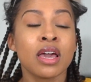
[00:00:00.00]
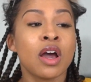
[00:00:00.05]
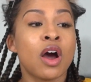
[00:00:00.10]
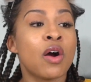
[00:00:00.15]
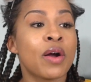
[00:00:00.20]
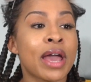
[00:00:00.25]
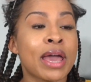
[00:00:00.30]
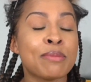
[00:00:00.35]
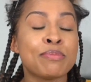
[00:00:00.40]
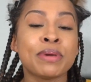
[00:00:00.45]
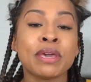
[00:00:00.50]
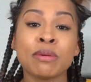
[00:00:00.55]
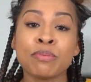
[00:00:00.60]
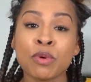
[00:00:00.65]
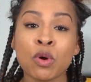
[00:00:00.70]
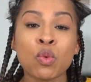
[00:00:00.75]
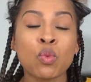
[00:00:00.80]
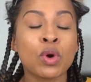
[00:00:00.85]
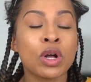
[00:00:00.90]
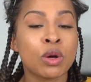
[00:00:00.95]
Okay,
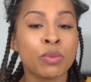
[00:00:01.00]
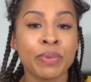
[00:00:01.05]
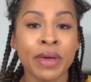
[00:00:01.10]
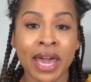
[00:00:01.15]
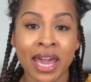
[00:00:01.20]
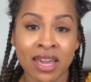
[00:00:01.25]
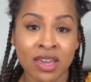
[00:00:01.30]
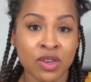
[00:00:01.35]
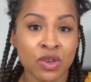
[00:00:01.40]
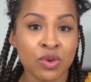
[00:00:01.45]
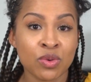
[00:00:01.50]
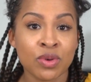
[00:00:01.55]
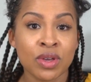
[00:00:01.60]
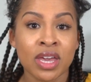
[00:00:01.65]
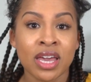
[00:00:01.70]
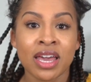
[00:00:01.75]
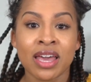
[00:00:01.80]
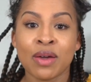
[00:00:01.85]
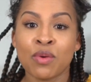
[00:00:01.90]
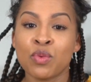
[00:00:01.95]
people will pay you.
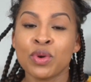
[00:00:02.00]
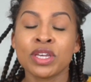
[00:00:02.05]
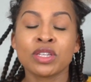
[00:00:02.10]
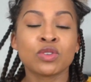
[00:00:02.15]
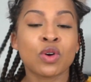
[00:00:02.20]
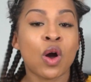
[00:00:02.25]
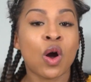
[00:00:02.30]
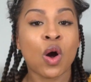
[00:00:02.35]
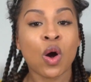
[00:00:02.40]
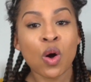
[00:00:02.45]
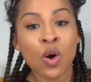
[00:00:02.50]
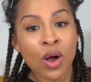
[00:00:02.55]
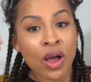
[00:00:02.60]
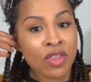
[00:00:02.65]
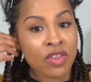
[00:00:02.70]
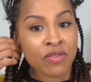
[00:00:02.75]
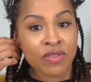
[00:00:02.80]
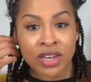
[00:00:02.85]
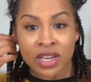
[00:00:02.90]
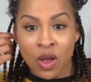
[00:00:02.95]
And we can do a whole
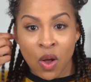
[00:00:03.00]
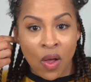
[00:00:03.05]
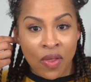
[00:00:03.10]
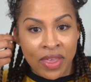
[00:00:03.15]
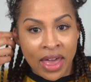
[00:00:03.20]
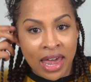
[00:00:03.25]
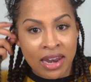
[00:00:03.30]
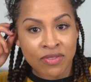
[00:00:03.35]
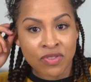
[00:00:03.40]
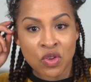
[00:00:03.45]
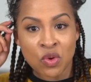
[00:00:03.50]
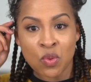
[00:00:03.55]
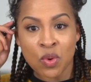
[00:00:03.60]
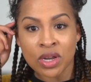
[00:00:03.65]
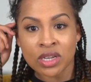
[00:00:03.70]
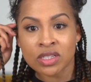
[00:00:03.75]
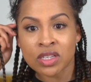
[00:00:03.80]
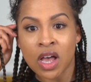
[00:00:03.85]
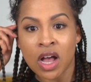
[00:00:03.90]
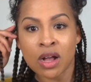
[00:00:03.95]
other video on that if you
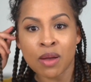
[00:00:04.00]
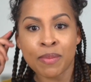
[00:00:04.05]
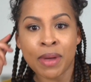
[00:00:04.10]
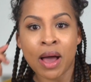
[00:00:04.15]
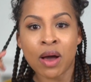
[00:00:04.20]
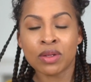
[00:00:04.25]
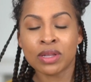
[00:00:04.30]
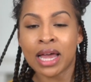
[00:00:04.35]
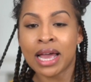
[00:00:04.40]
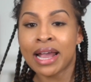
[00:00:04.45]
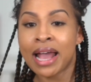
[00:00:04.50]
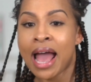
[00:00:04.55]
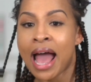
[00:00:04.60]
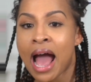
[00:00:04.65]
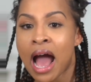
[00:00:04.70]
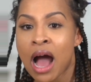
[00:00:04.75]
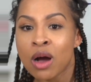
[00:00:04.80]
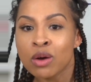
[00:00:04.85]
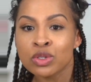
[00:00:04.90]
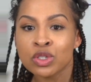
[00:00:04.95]
want to talk about like
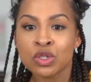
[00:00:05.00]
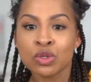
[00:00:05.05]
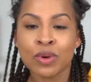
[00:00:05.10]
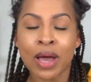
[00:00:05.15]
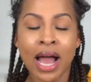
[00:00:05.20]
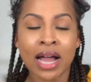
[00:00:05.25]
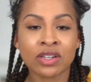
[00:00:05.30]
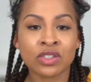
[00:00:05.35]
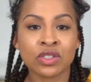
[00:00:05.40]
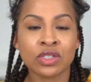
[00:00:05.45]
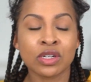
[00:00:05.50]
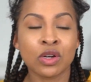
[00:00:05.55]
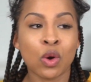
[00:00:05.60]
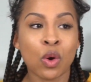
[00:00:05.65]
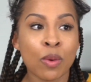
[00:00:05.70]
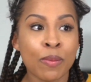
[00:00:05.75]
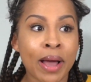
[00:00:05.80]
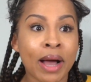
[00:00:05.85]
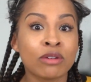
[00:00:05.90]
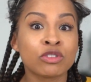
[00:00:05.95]
how to actually go
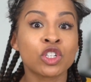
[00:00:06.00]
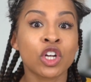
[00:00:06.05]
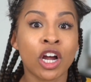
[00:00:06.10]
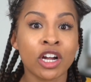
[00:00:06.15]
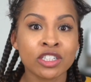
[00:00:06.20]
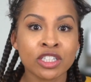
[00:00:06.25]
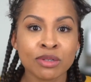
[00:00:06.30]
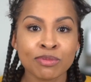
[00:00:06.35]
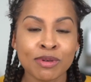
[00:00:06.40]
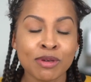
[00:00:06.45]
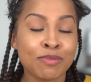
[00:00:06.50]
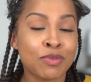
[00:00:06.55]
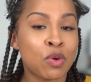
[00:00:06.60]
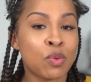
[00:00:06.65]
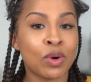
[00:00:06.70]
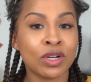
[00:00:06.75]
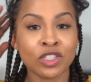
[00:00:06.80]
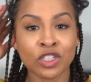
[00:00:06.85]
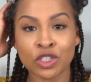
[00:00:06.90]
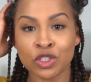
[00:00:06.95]
about charging people,
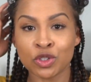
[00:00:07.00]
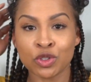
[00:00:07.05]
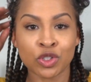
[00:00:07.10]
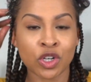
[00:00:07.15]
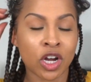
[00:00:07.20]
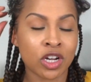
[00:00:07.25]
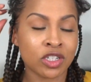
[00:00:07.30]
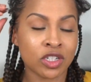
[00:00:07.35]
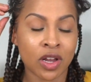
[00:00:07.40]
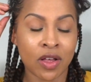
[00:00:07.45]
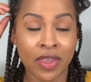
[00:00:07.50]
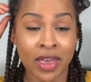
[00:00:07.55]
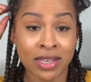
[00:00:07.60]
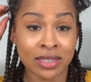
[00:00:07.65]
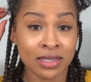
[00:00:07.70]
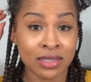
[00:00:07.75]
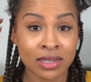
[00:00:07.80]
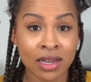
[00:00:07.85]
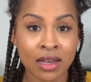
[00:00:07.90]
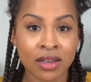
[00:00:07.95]
what should you charge and all that
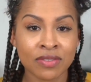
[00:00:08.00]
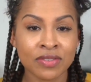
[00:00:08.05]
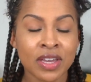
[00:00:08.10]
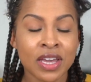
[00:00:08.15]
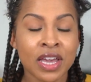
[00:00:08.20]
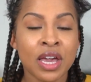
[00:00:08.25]
stuff.